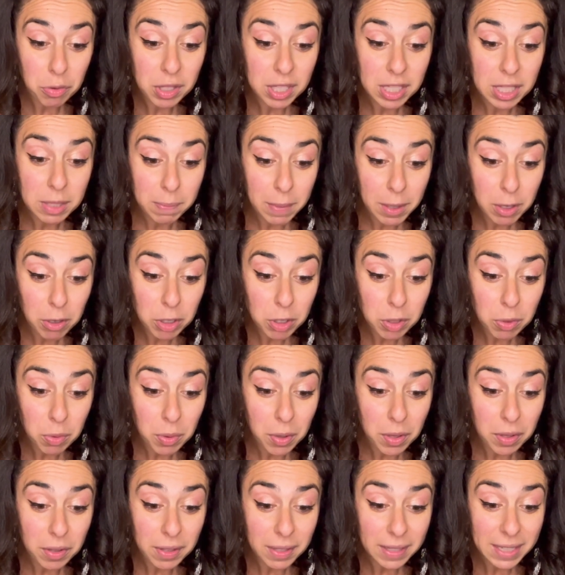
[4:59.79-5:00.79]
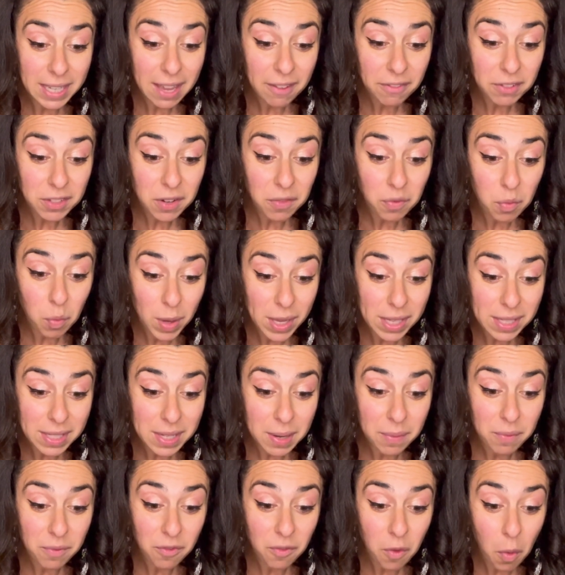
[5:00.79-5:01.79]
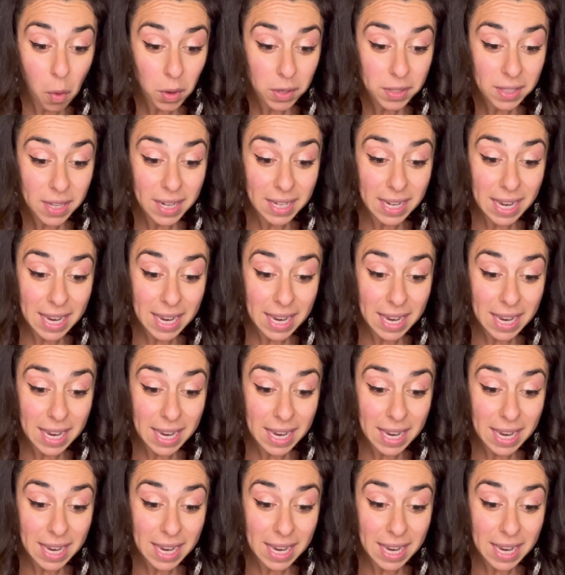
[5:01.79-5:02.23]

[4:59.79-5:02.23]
spiritual gift of wisdom, foresight,